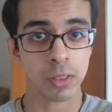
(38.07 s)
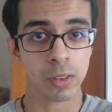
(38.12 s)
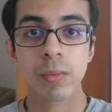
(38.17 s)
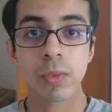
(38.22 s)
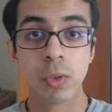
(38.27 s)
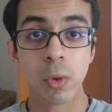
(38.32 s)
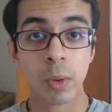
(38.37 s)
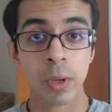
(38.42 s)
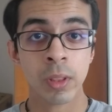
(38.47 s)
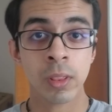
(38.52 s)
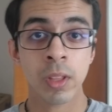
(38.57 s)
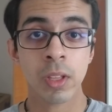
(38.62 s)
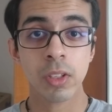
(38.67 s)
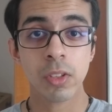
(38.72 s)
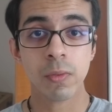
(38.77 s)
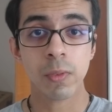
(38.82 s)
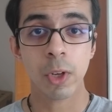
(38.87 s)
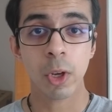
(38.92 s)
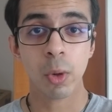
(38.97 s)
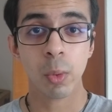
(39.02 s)
So in
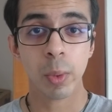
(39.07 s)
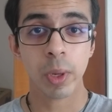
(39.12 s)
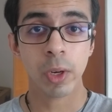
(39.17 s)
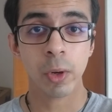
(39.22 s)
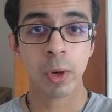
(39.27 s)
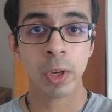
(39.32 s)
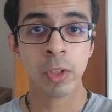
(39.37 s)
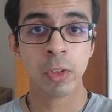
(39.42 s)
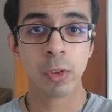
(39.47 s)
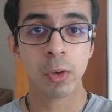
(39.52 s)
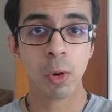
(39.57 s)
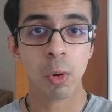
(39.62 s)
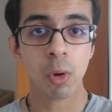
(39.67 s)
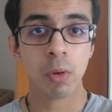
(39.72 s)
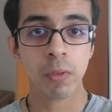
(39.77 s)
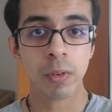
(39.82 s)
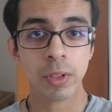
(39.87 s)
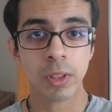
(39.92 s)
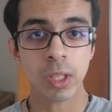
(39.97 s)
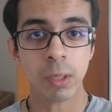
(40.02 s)
this video, we're going to go
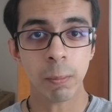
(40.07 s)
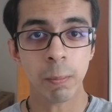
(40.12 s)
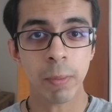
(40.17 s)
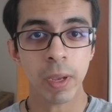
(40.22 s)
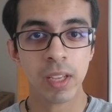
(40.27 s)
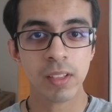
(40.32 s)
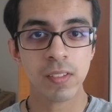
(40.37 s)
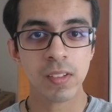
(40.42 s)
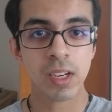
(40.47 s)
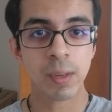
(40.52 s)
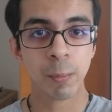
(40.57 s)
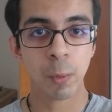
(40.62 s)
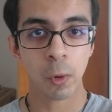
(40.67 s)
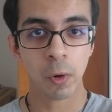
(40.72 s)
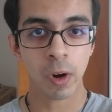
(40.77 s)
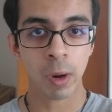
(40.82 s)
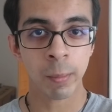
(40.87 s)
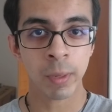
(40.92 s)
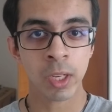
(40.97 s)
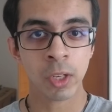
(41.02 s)
over the basic
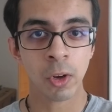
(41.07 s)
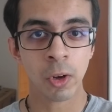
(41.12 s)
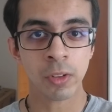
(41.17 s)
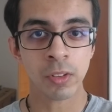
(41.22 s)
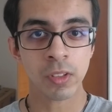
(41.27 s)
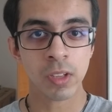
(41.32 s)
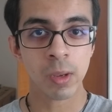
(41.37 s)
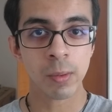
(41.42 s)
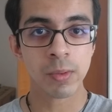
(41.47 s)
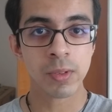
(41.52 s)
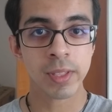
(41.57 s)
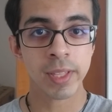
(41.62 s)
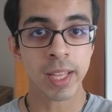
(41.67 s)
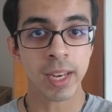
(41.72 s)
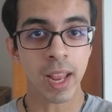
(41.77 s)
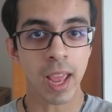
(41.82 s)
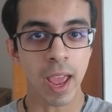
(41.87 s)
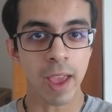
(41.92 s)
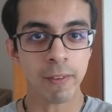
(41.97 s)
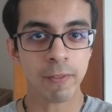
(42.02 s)
programming concepts
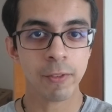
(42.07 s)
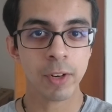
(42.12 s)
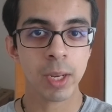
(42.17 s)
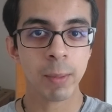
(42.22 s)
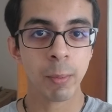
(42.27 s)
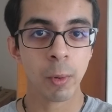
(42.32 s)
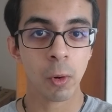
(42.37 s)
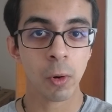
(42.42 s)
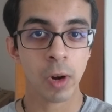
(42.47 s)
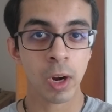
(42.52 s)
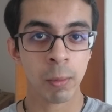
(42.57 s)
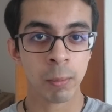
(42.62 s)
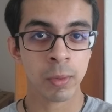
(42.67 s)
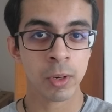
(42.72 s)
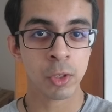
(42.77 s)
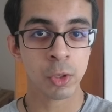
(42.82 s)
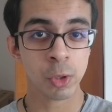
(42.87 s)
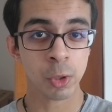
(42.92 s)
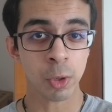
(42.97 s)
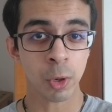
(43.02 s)
that every
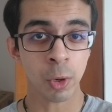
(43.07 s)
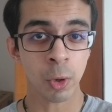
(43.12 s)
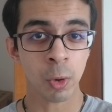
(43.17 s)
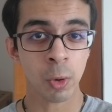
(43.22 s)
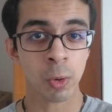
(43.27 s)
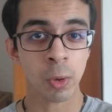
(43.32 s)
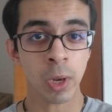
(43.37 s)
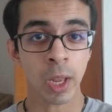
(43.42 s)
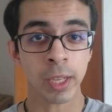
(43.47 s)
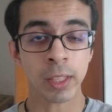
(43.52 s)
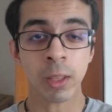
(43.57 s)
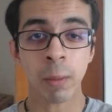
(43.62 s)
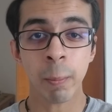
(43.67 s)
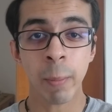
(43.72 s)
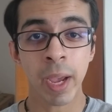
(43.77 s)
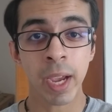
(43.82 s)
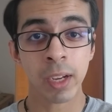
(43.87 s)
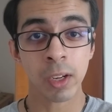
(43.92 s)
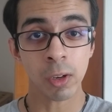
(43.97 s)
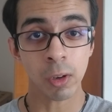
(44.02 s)
programmer should know like the
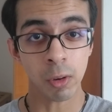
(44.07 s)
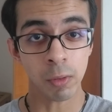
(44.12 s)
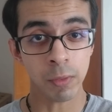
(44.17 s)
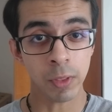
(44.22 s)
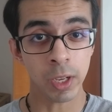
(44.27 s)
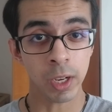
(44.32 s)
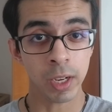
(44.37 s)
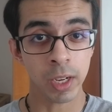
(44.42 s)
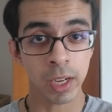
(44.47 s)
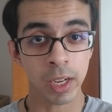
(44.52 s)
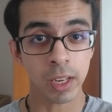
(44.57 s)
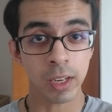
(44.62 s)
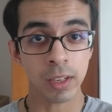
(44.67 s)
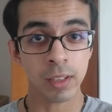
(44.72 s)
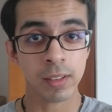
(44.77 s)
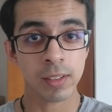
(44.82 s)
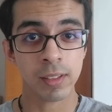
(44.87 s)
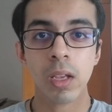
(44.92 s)
back of their hand.